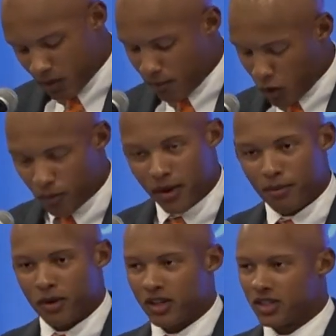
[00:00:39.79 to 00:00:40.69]
Board
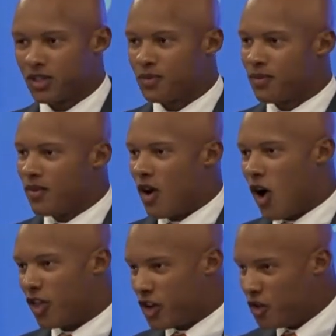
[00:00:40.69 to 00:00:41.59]
members,
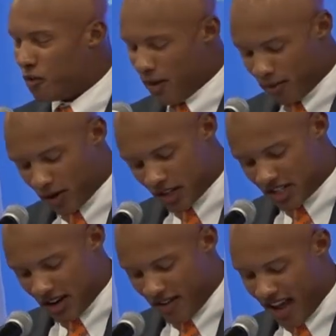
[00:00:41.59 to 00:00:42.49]
all the youth members
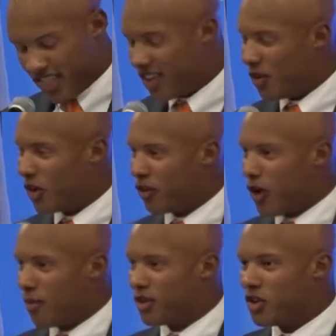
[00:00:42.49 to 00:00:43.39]
I've had the wonderful
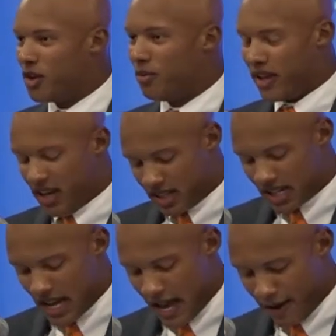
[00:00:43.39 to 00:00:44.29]
opportunity meeting
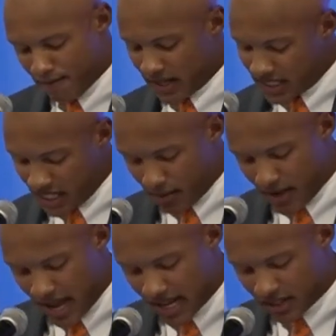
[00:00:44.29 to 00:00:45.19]
today. Esteemed
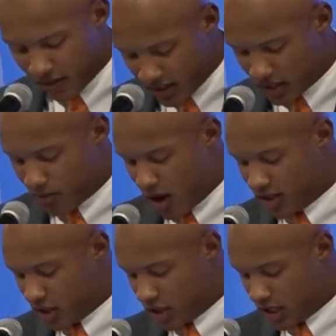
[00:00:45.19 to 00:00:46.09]
guests, event
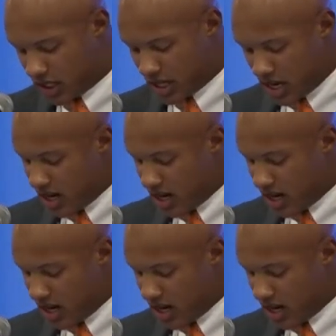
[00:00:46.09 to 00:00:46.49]
sponsors.